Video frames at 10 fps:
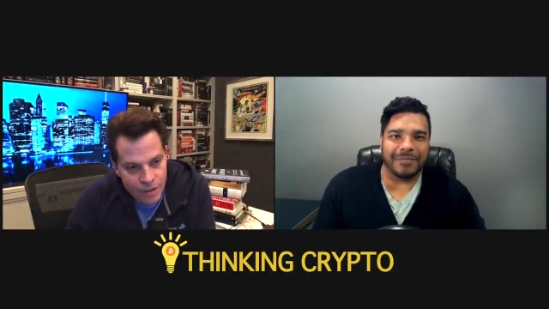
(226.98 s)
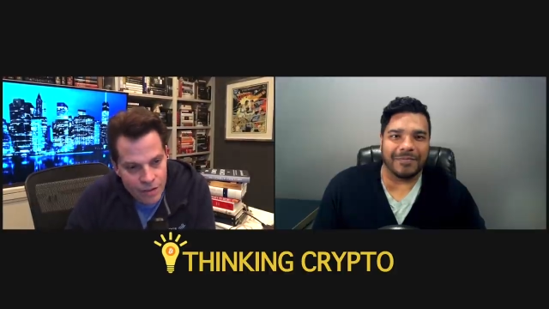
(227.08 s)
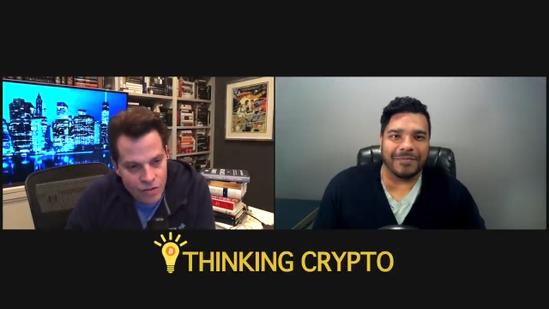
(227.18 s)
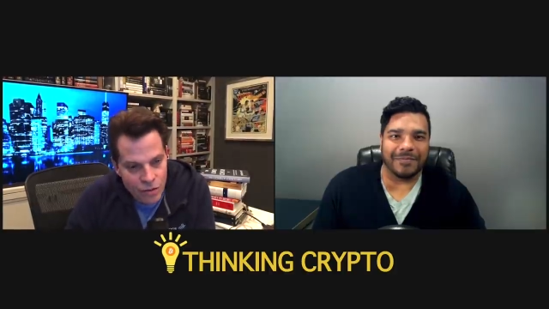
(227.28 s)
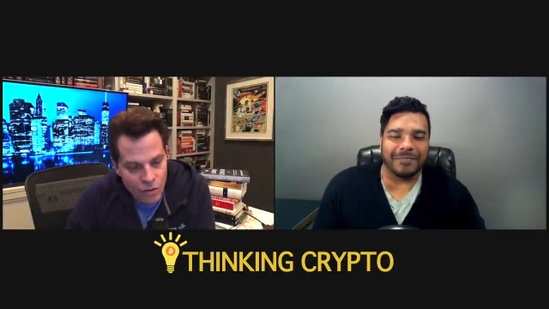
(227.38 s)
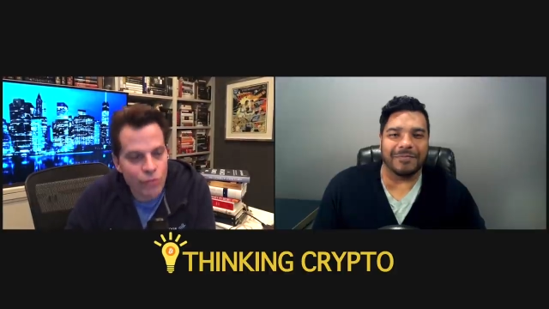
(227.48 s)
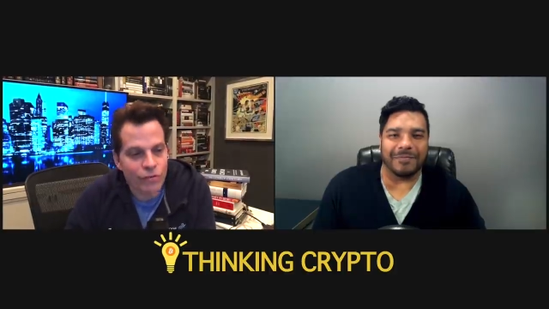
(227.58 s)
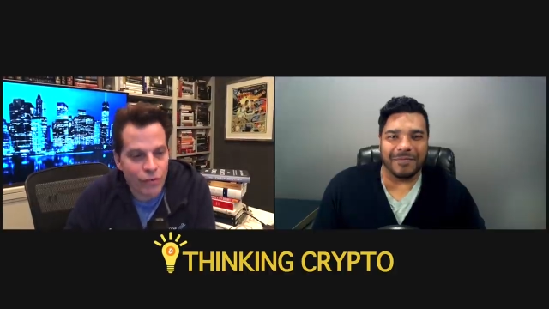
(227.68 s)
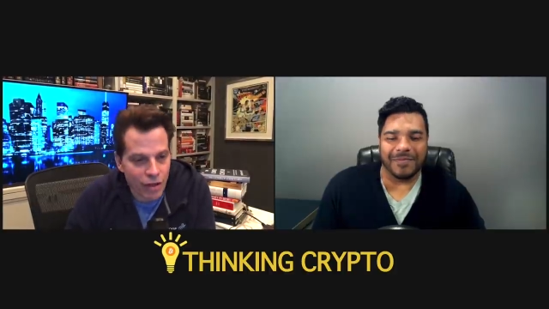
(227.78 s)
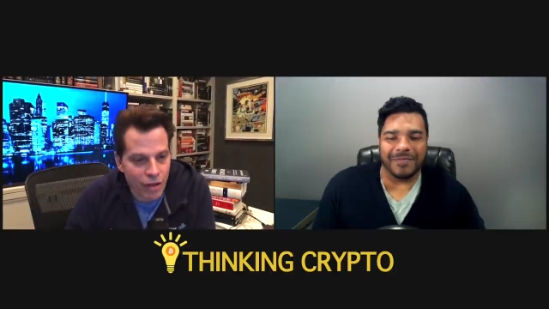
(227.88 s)
Speaker 1: Mm. So you
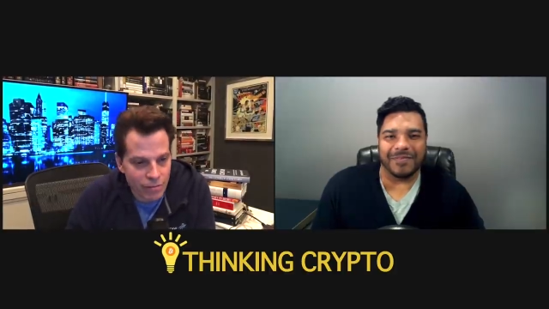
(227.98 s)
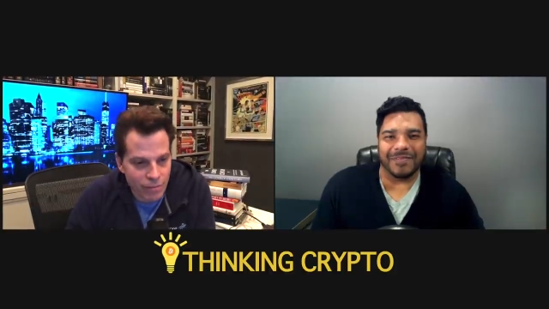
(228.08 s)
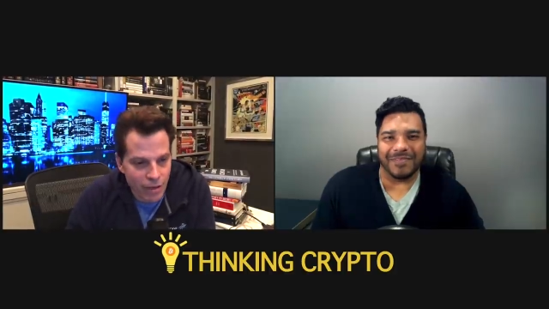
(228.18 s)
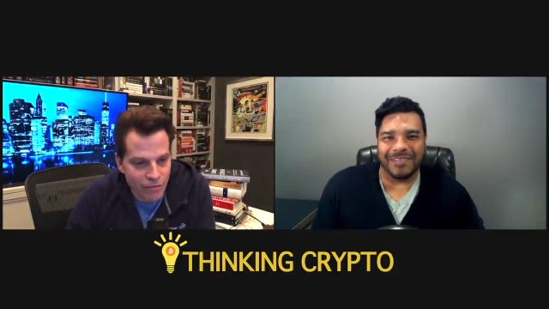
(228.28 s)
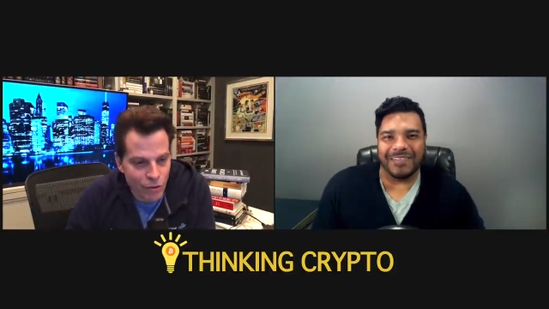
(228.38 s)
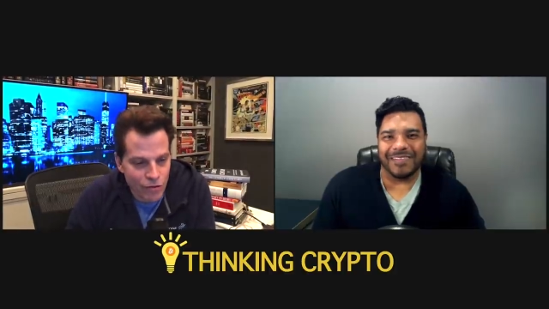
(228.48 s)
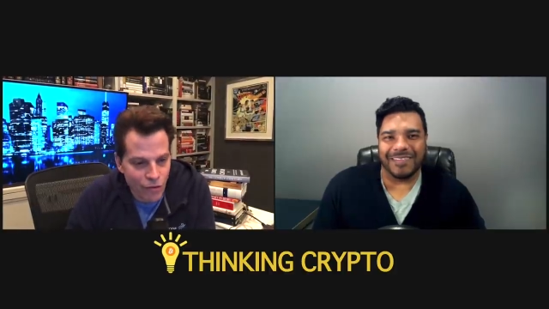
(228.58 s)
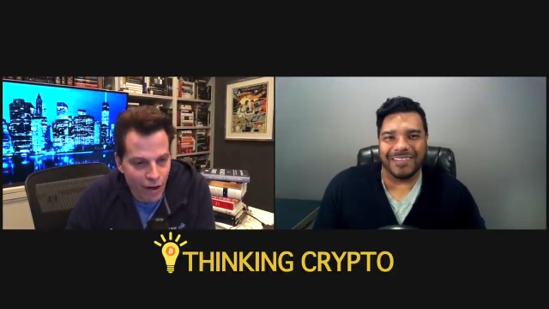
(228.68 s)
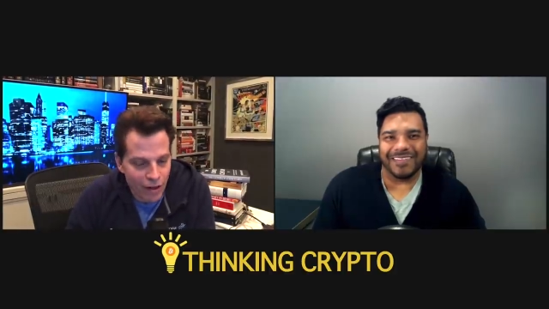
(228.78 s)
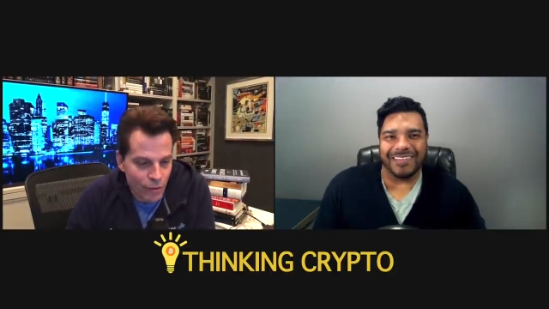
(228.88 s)
thought my first
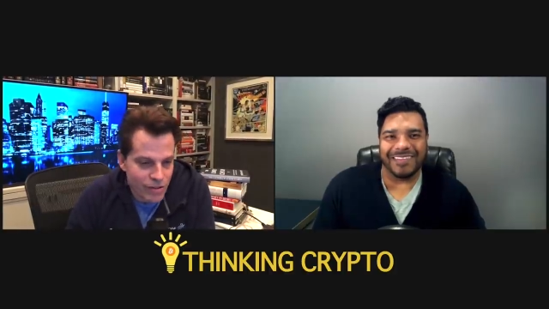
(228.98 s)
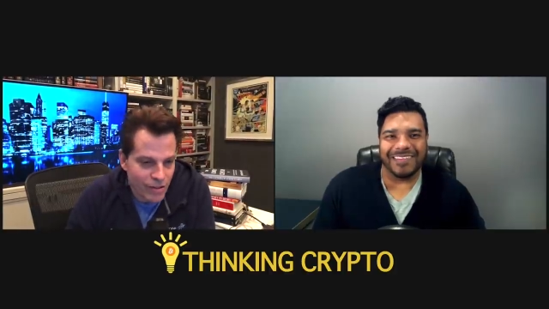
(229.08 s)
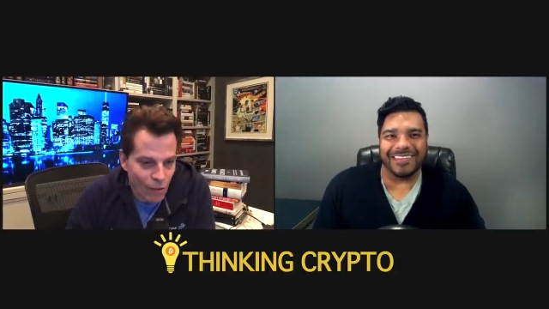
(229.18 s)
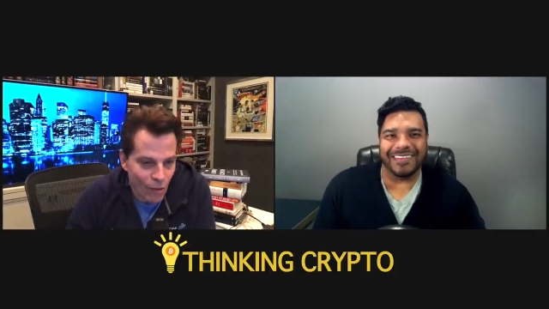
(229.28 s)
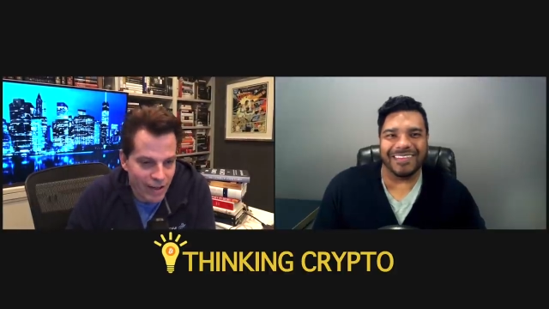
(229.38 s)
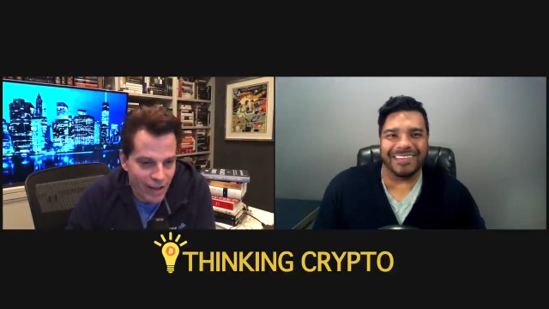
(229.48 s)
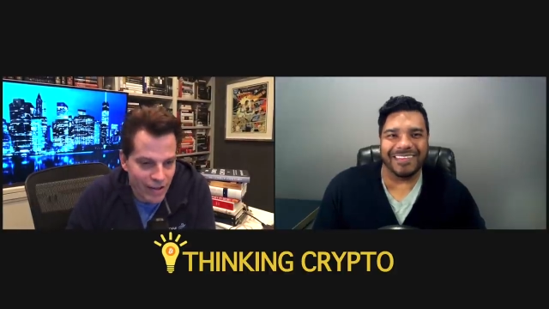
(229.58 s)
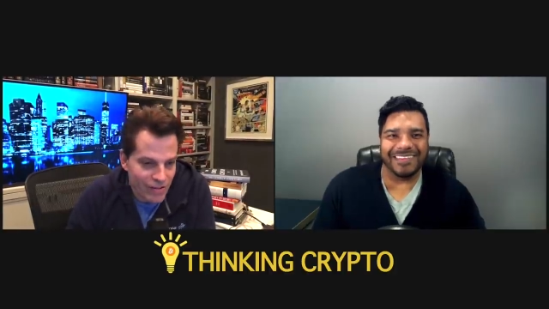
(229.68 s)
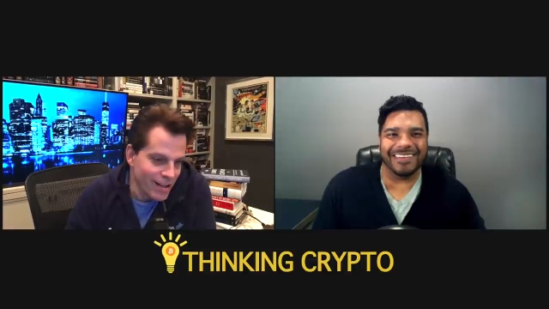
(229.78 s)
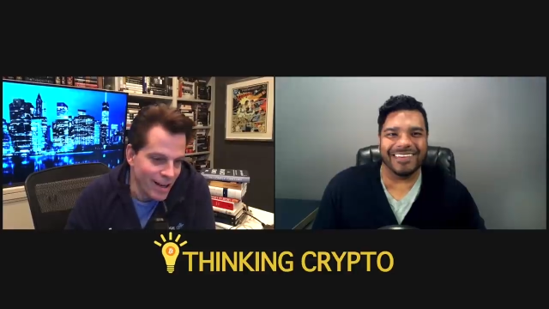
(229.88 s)
firing was at the White
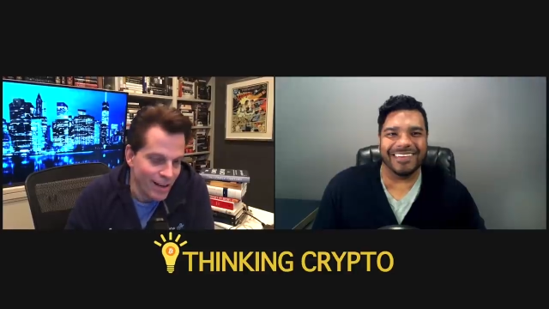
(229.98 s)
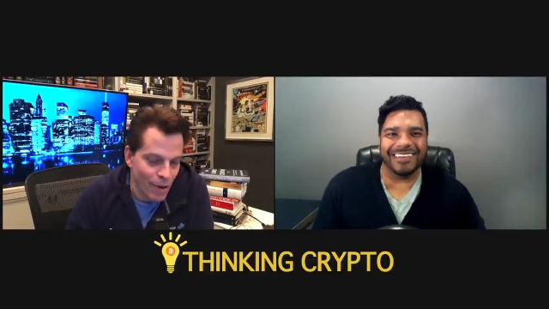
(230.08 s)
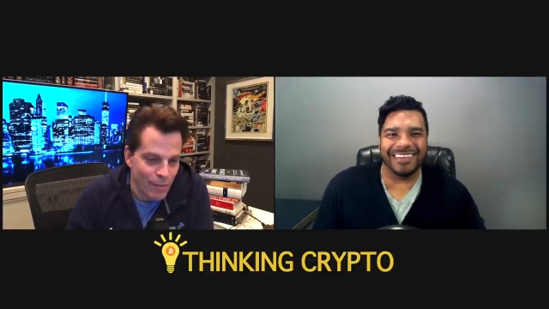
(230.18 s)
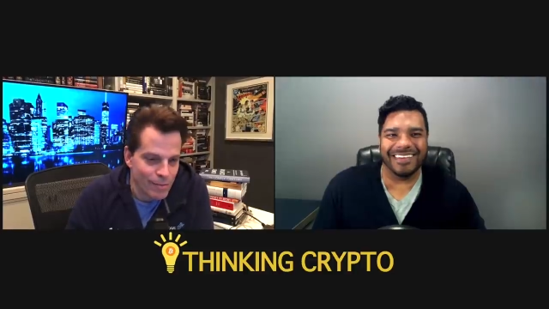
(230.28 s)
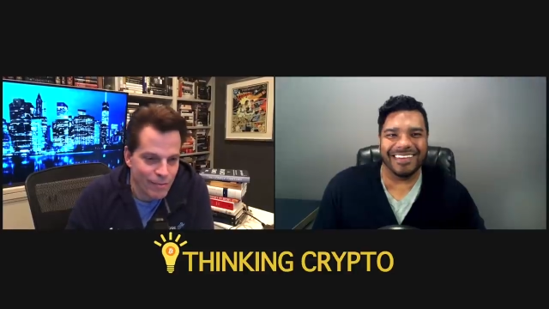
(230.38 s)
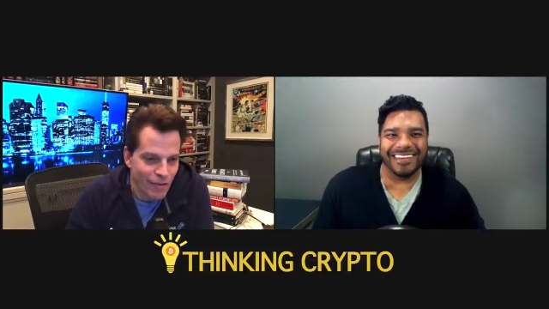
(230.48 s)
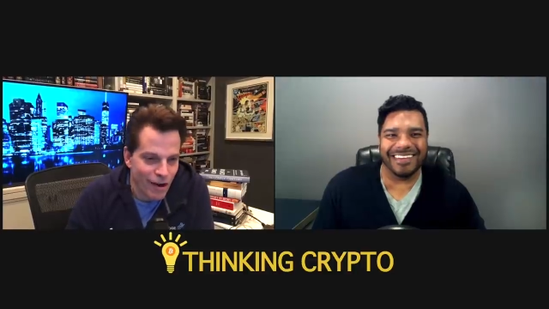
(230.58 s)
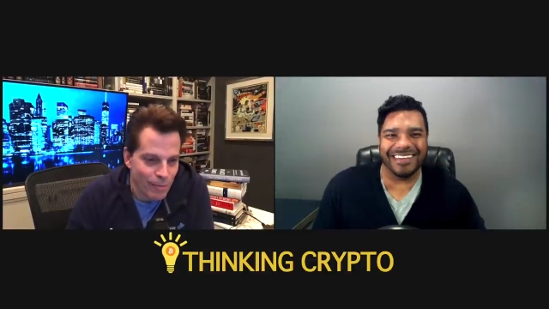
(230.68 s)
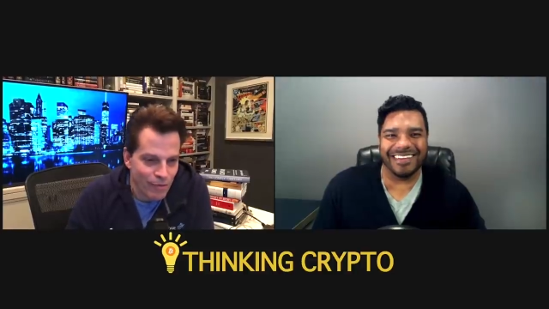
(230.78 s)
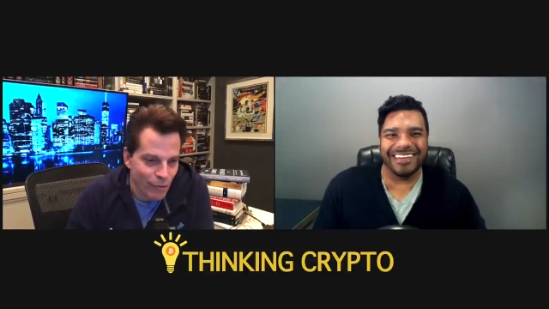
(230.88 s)
House. See, I, I've been
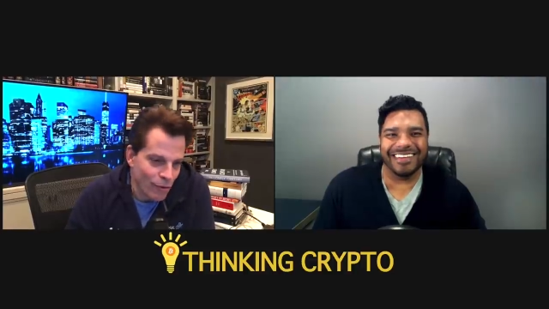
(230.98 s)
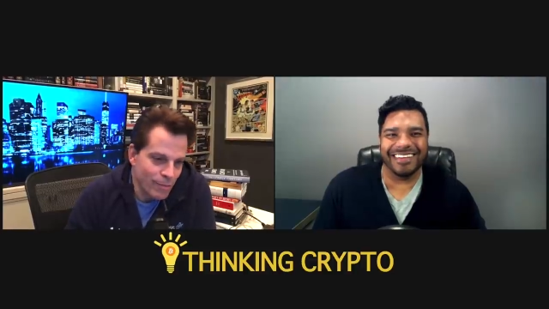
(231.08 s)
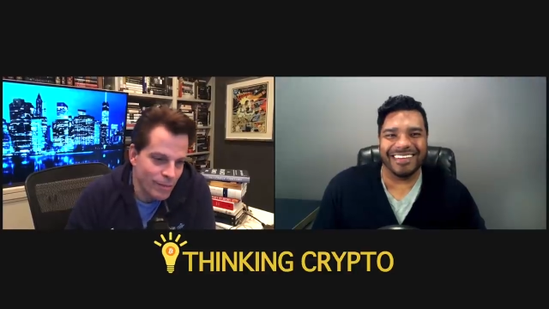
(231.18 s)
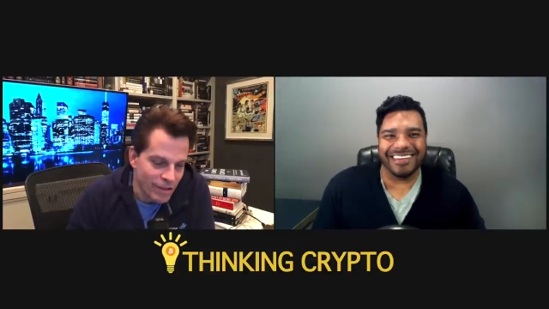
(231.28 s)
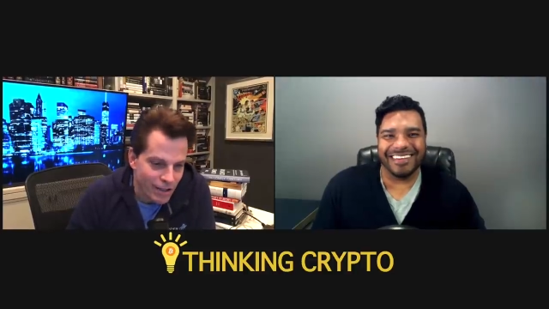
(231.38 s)
fired before. I mean,